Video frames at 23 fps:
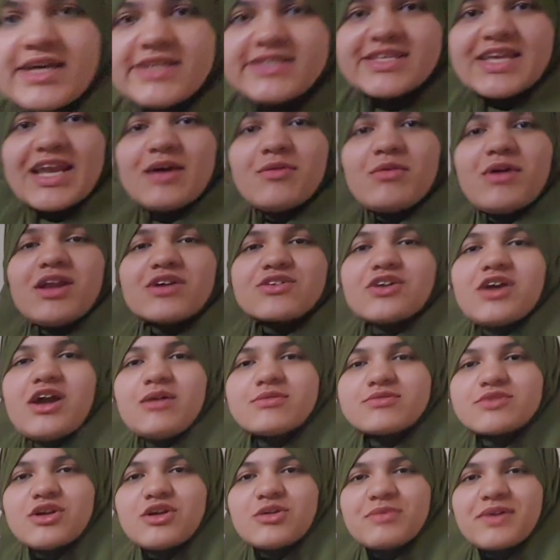Assalamu alaikum
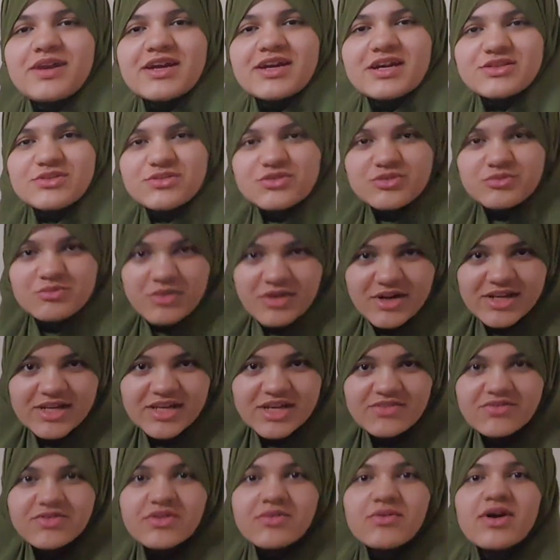warahmatullahi wabarakatuh. Good morning
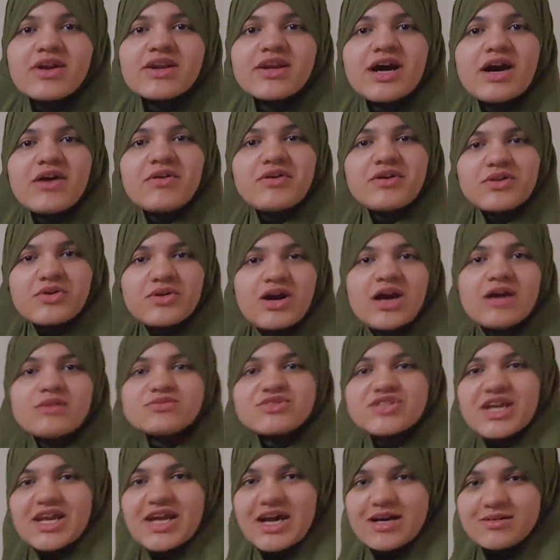everyone. How are you? I'm
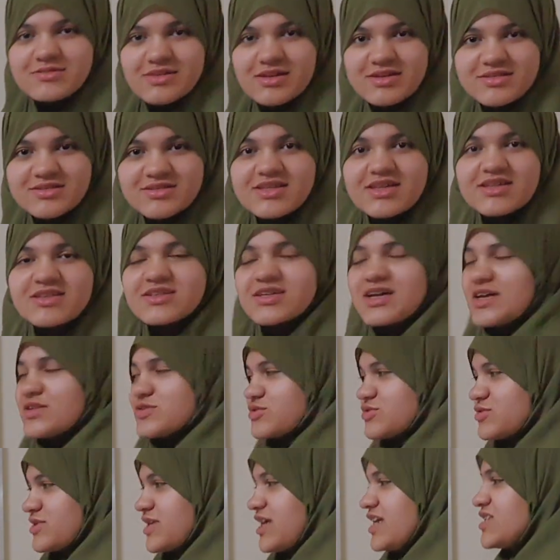Jan Ahmed Al Sadiq and
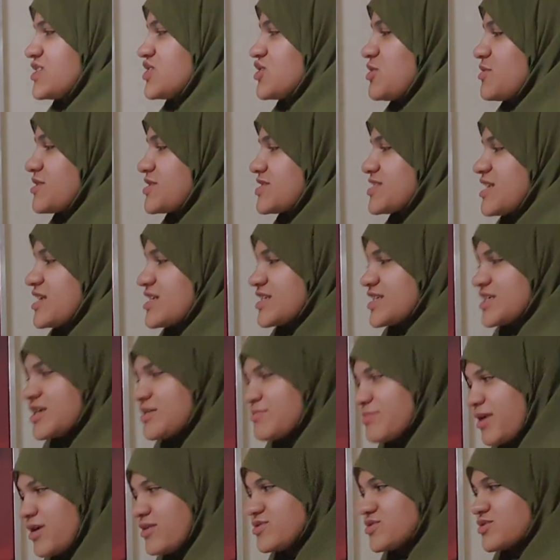today's topic is talking
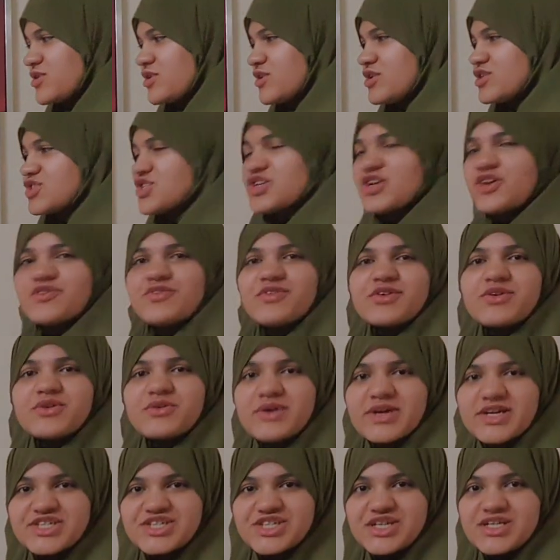about solution of
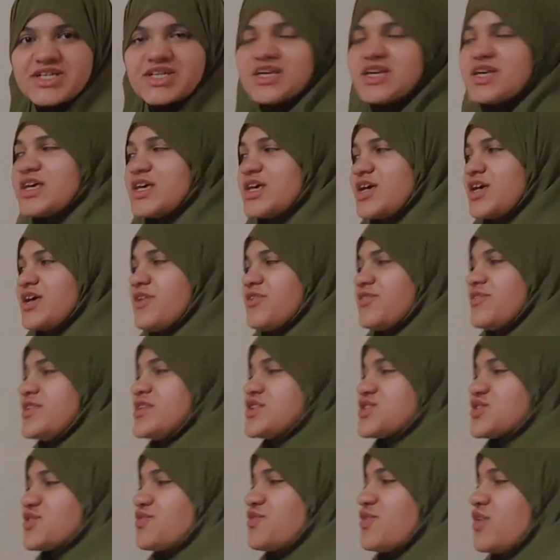equation.
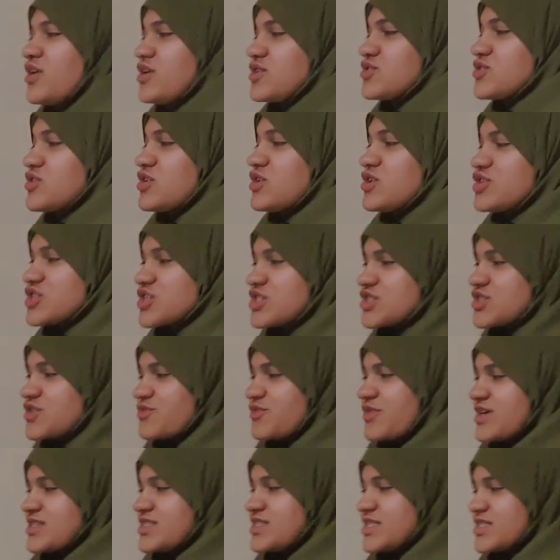First of all, solutions of
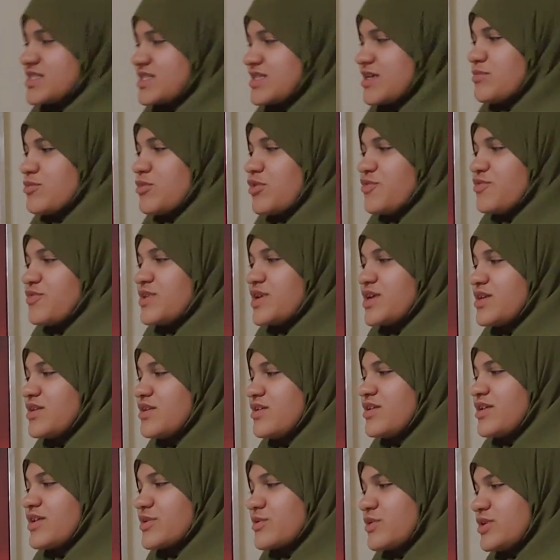a system of
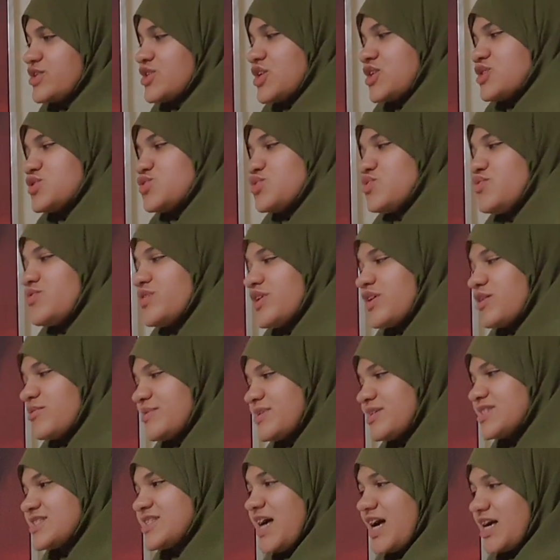linear equation in two
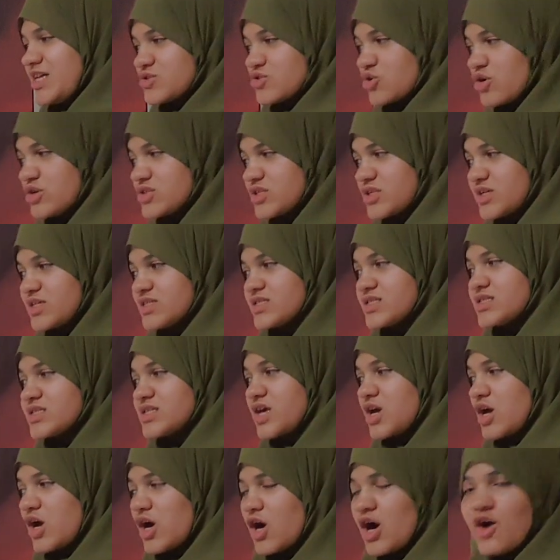variables and coefficients
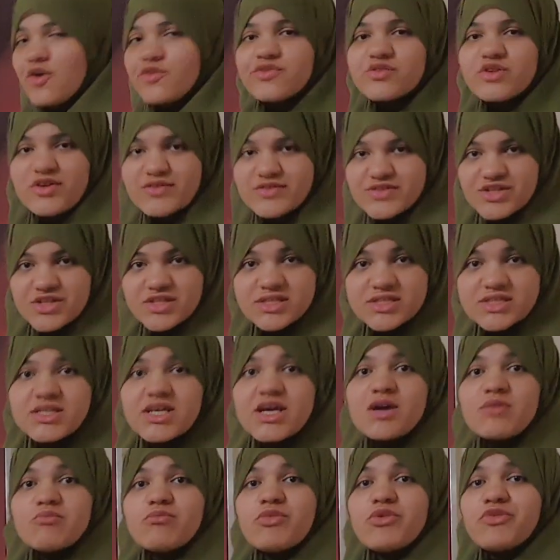of coefficients.
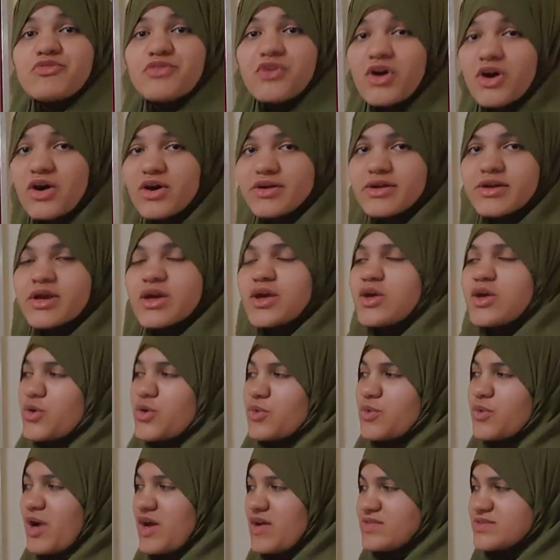Before,
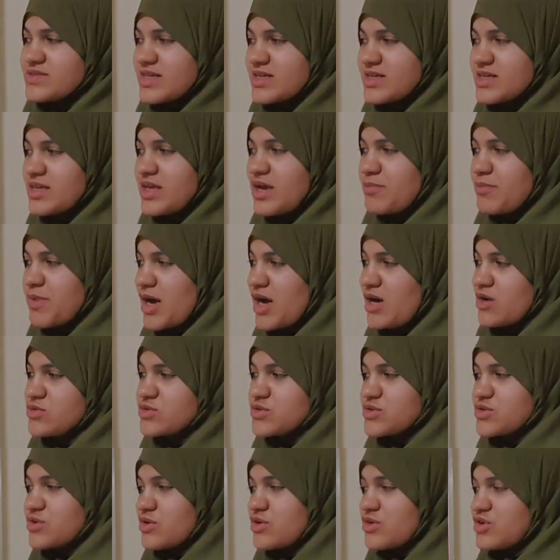we have studied
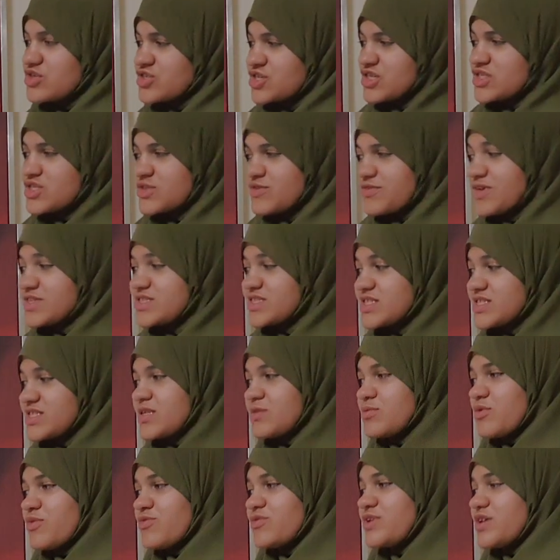about solutions of a
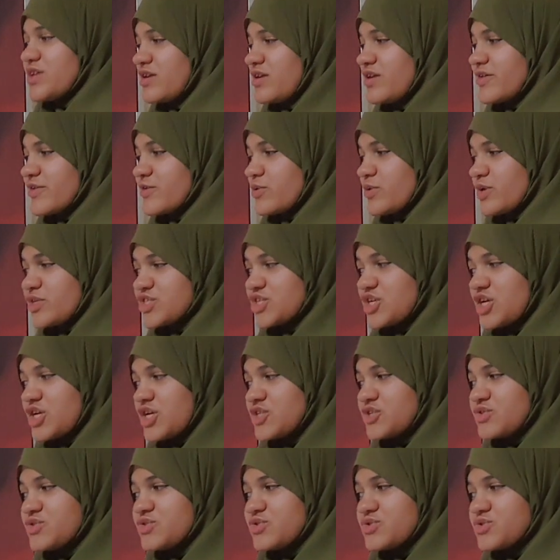system of linear equation
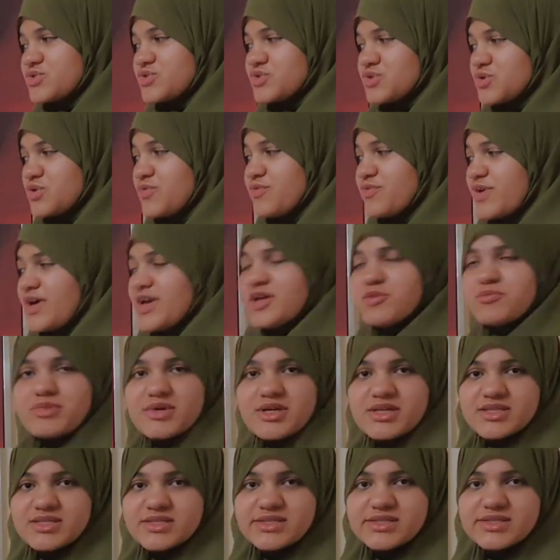into two
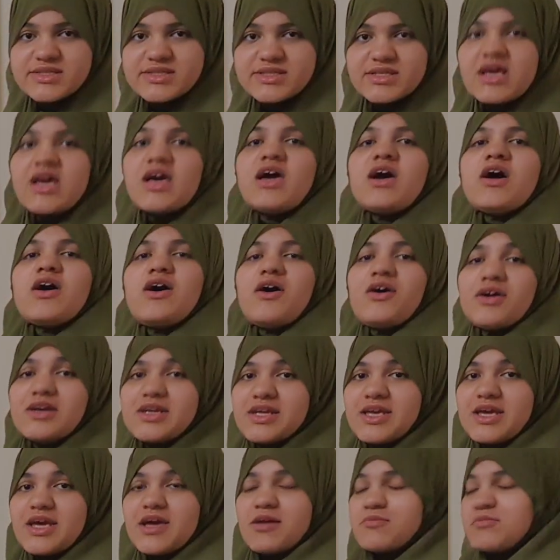variables
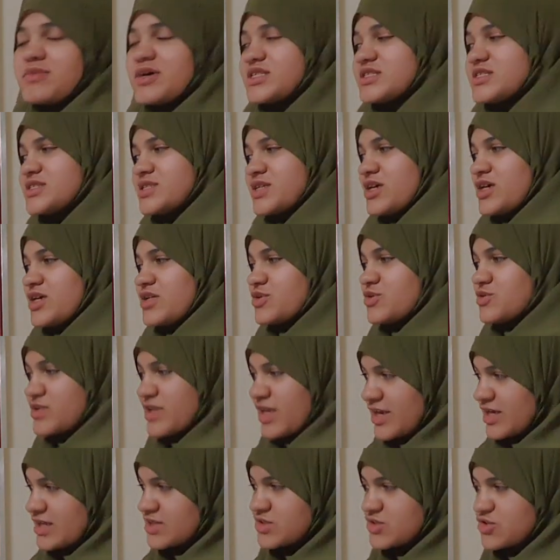only. But
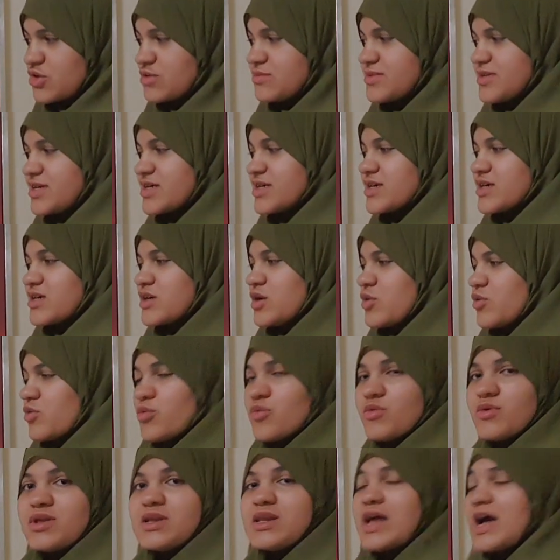today's topic, we
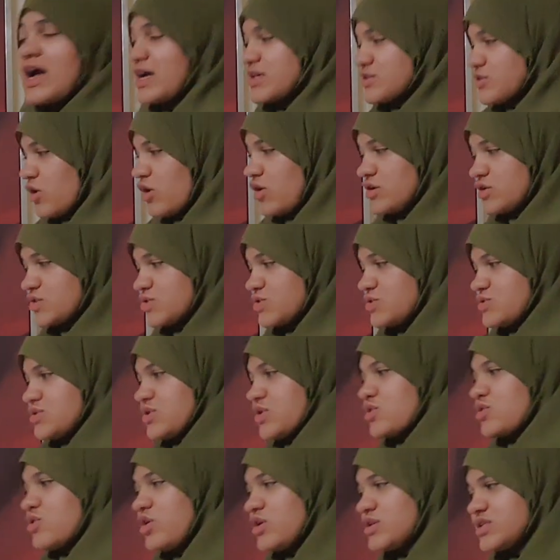will add also
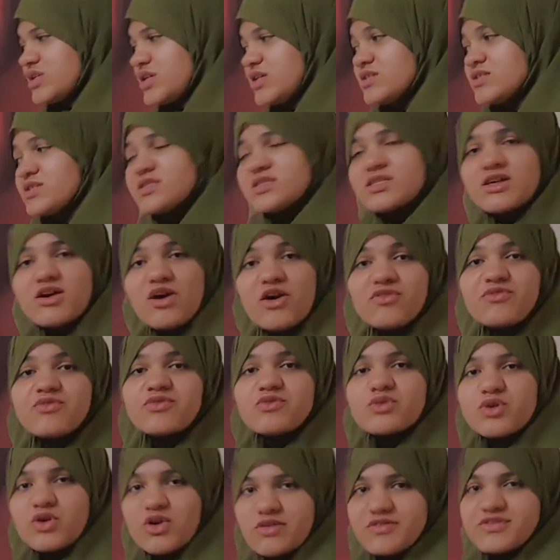the coefficients of
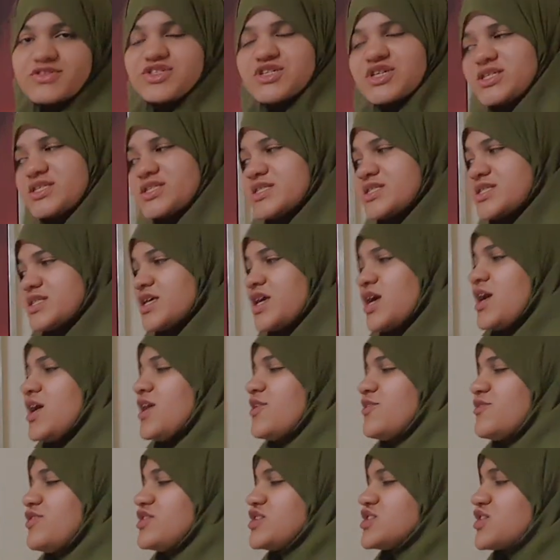coefficients.
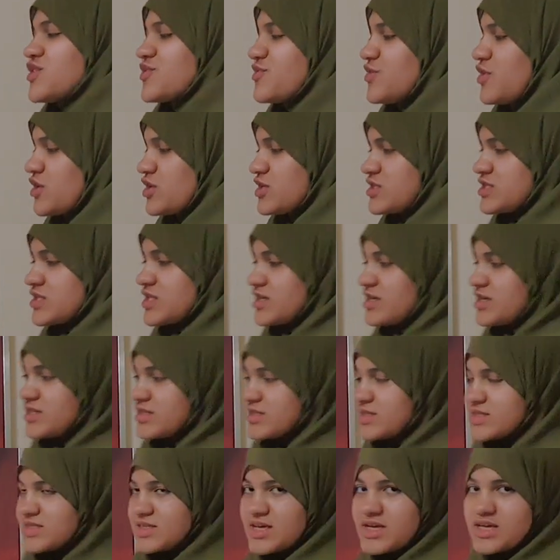First of all, there
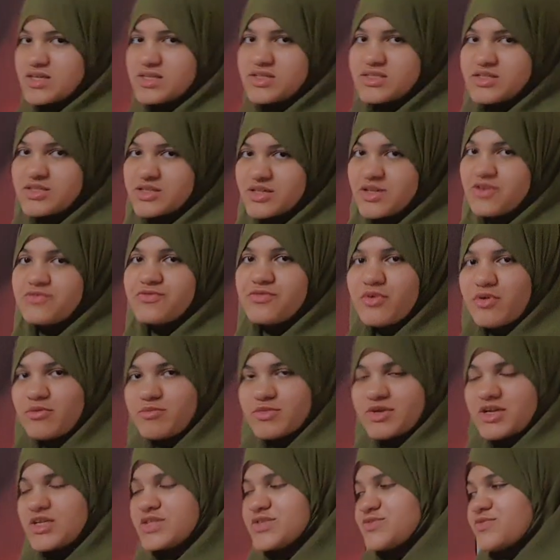is three
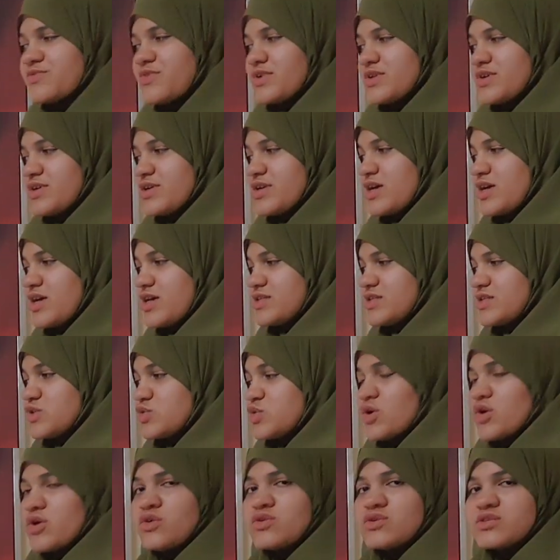formulas for this
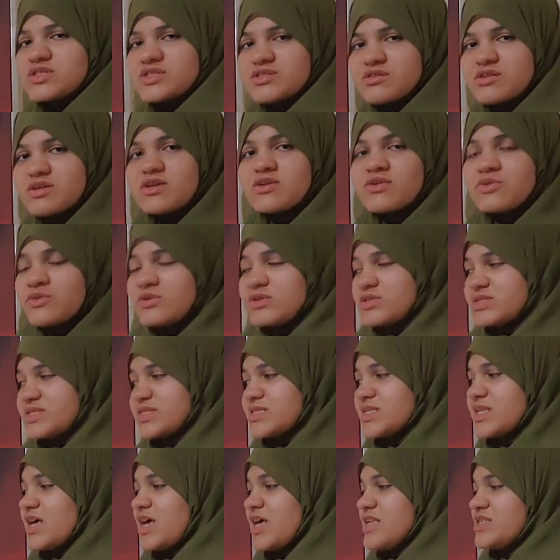one or three
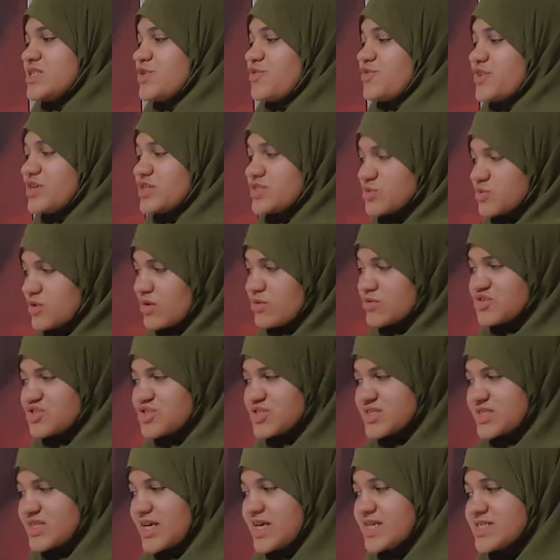rules. The first one which
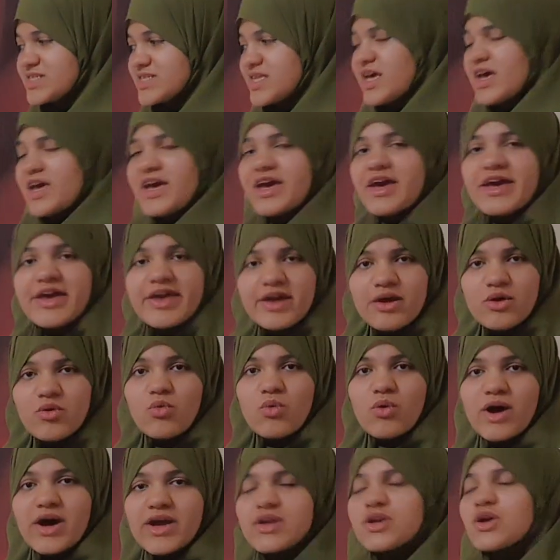says
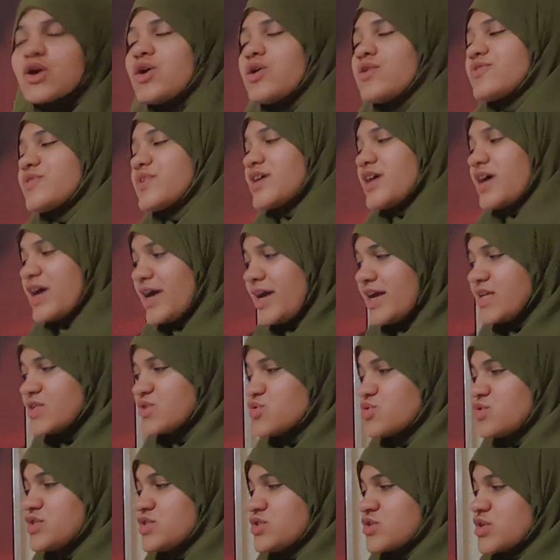A1 over
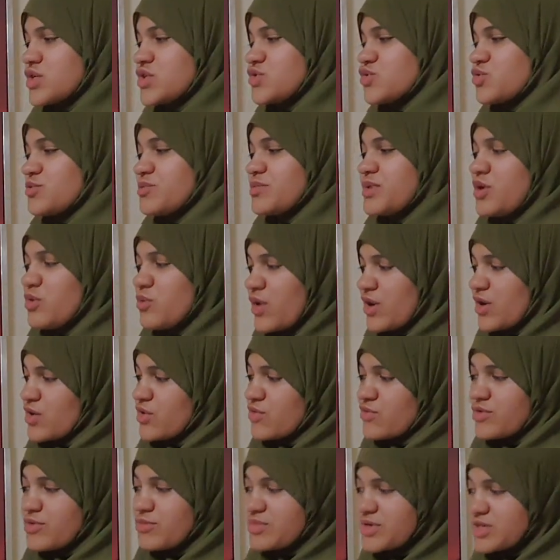A2 is equal to B1
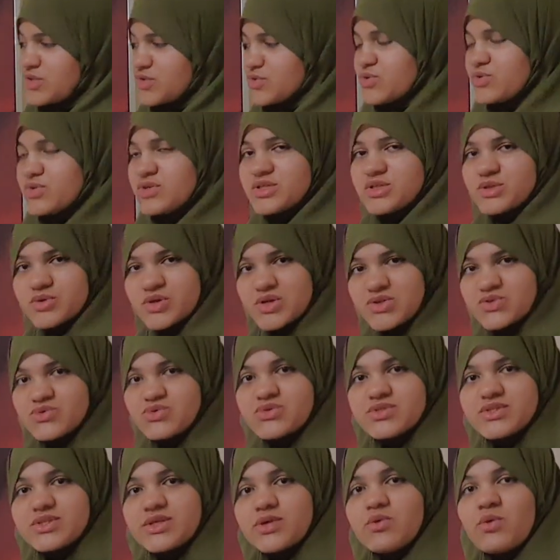over B2 is equal to
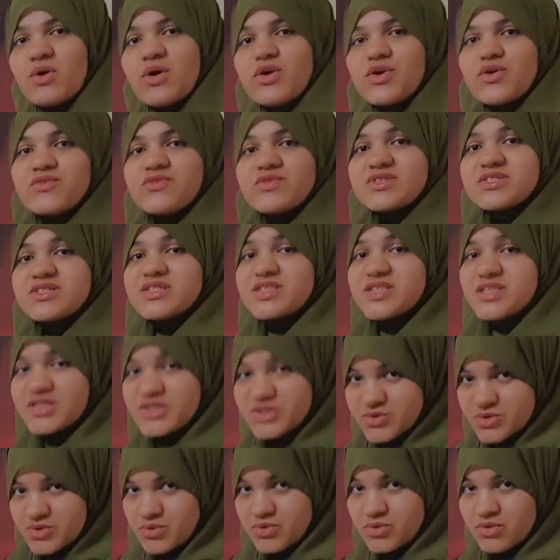C1 over
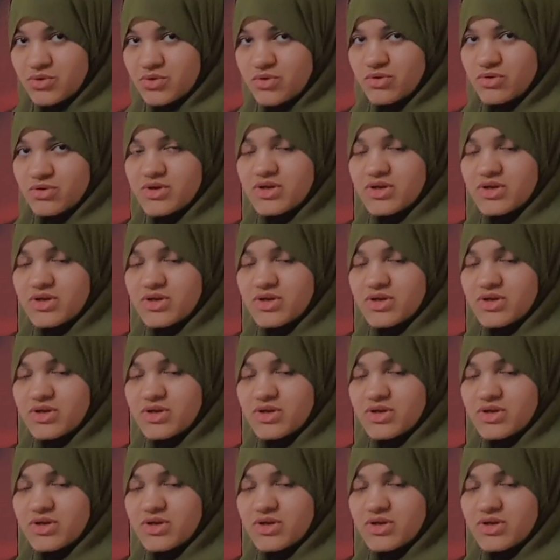C2.